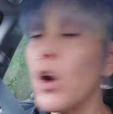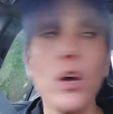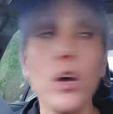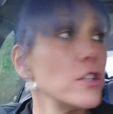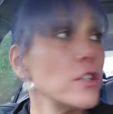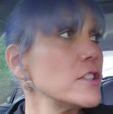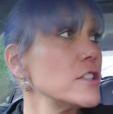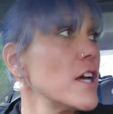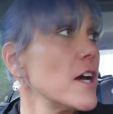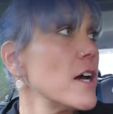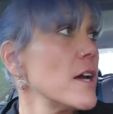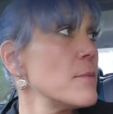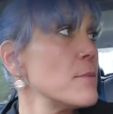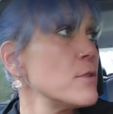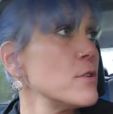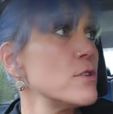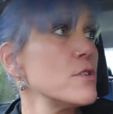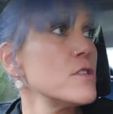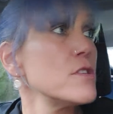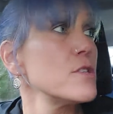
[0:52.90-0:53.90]

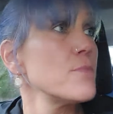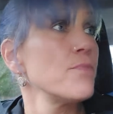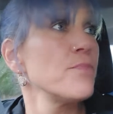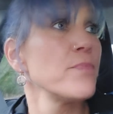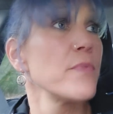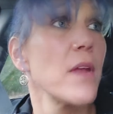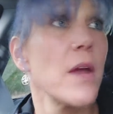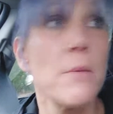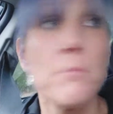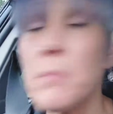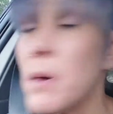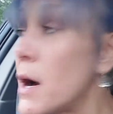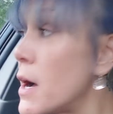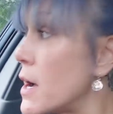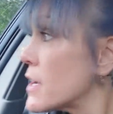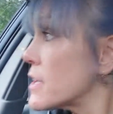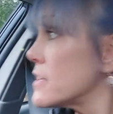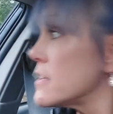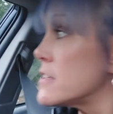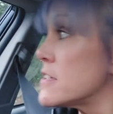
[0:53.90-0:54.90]
Alzheimer's,
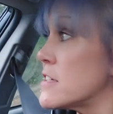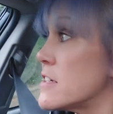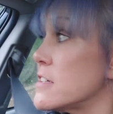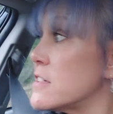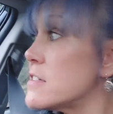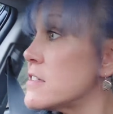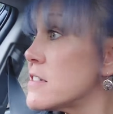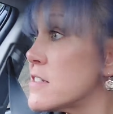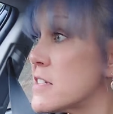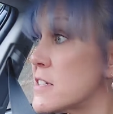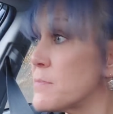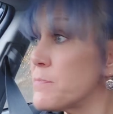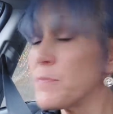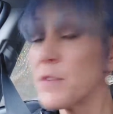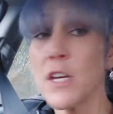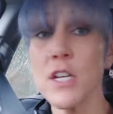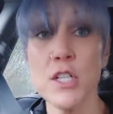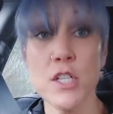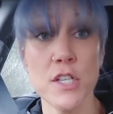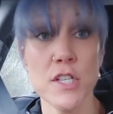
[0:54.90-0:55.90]
Parkinson's,
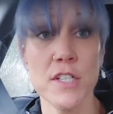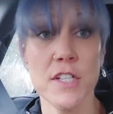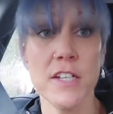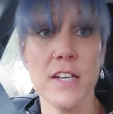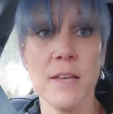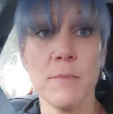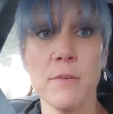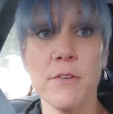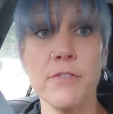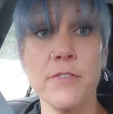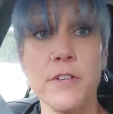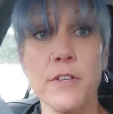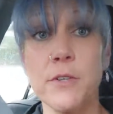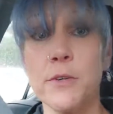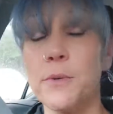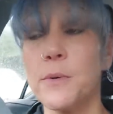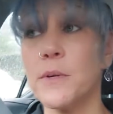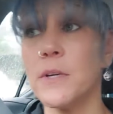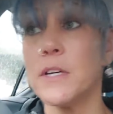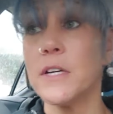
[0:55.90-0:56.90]
just to name a
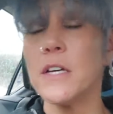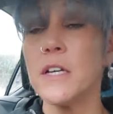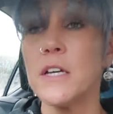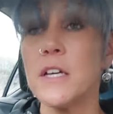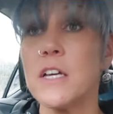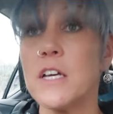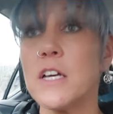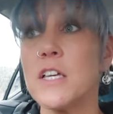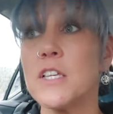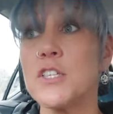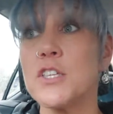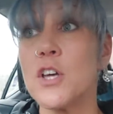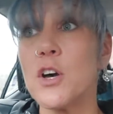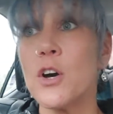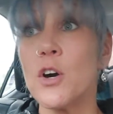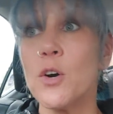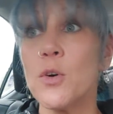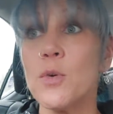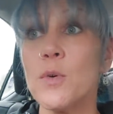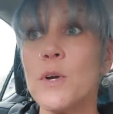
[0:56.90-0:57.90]
few.
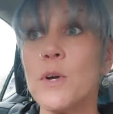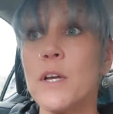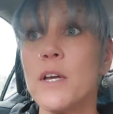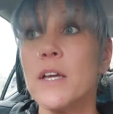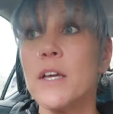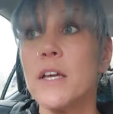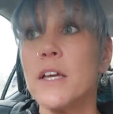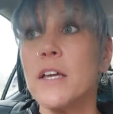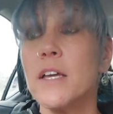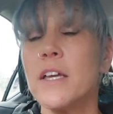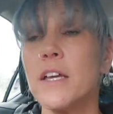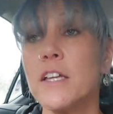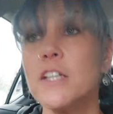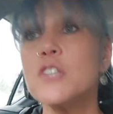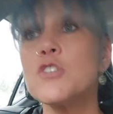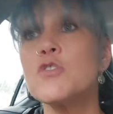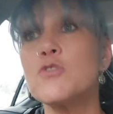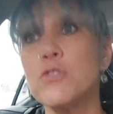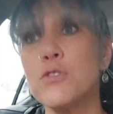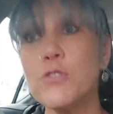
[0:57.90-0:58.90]
So it
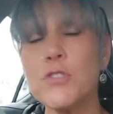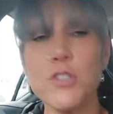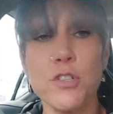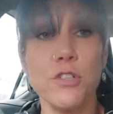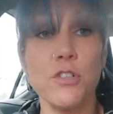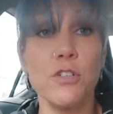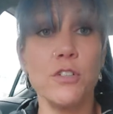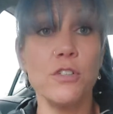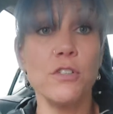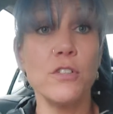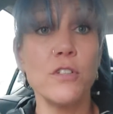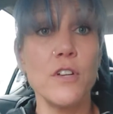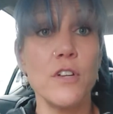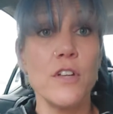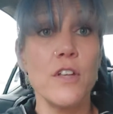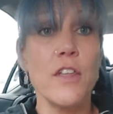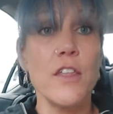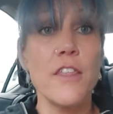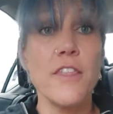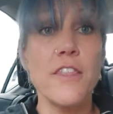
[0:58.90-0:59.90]
is crucial
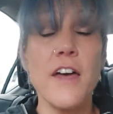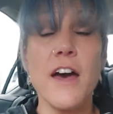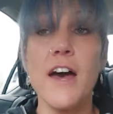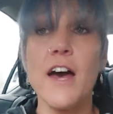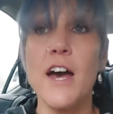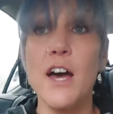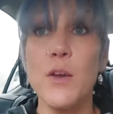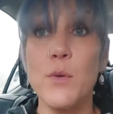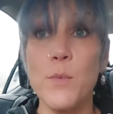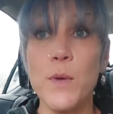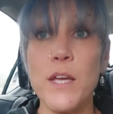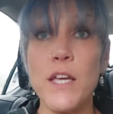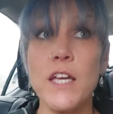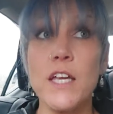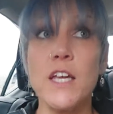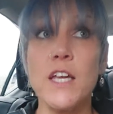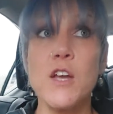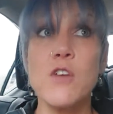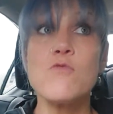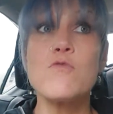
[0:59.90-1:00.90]
that
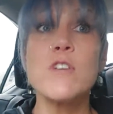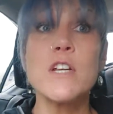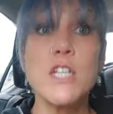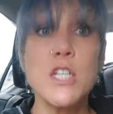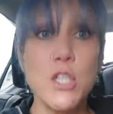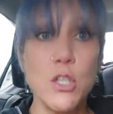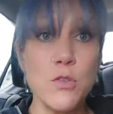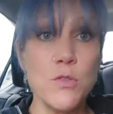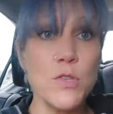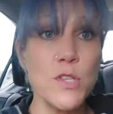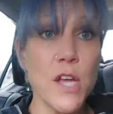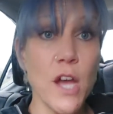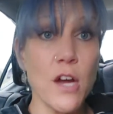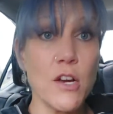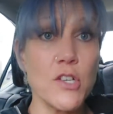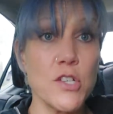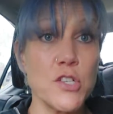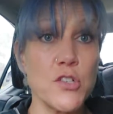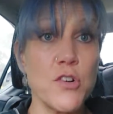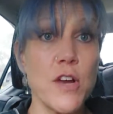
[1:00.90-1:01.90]
we reduce
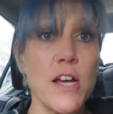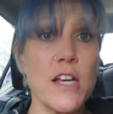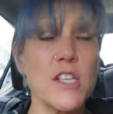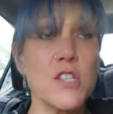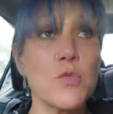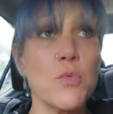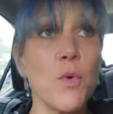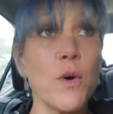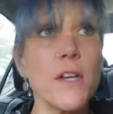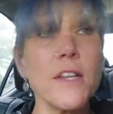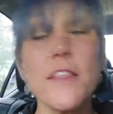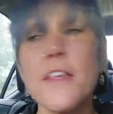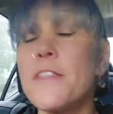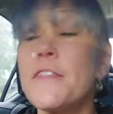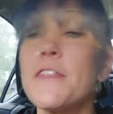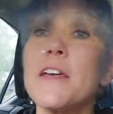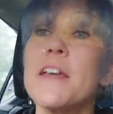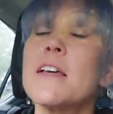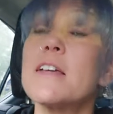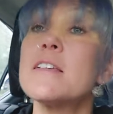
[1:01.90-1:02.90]
our stress. One of the
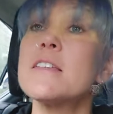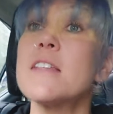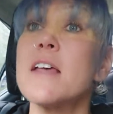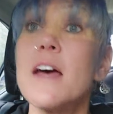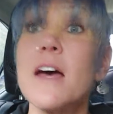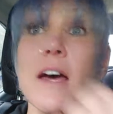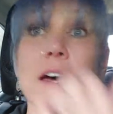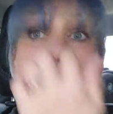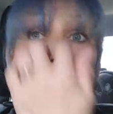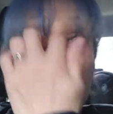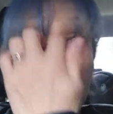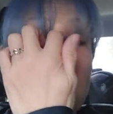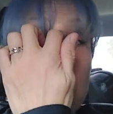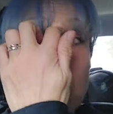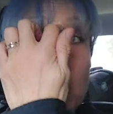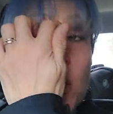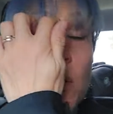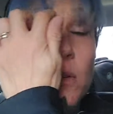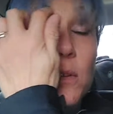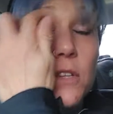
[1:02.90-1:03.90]
things that I
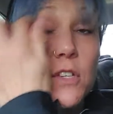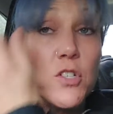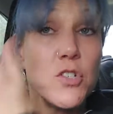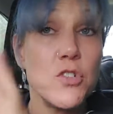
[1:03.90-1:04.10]
know the